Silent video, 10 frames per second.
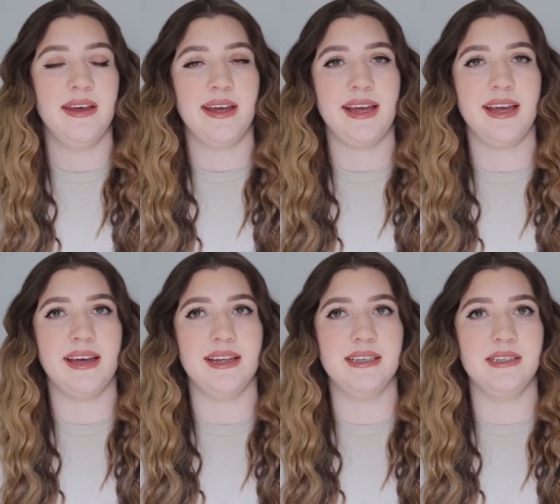
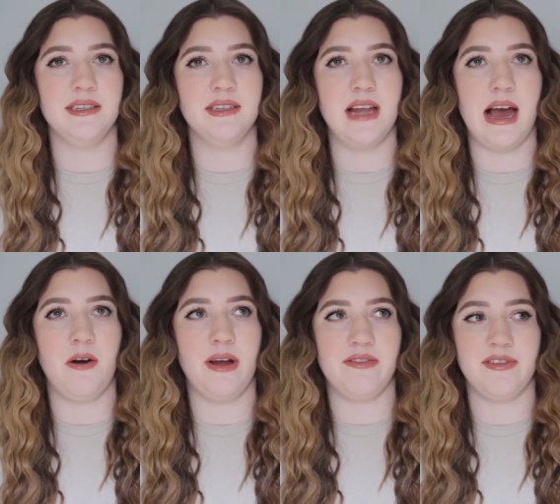And now
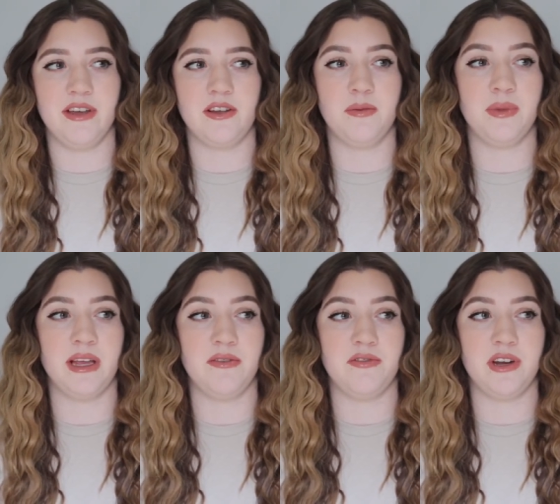I feel
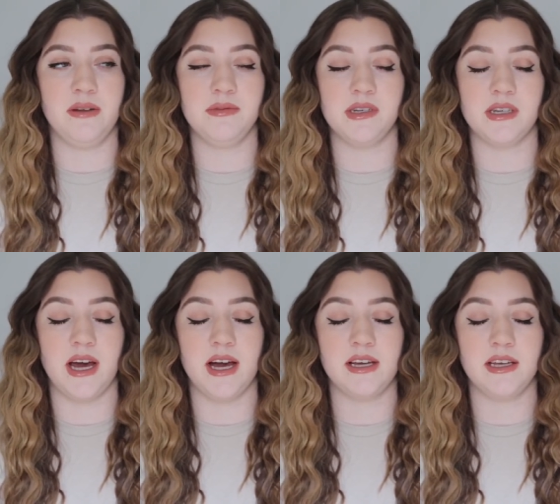complete freedom to
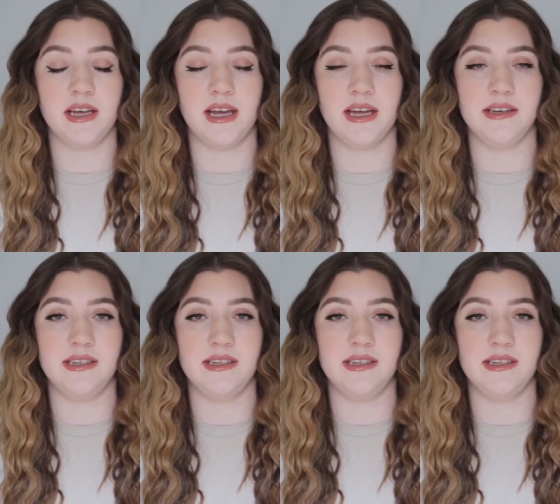talk and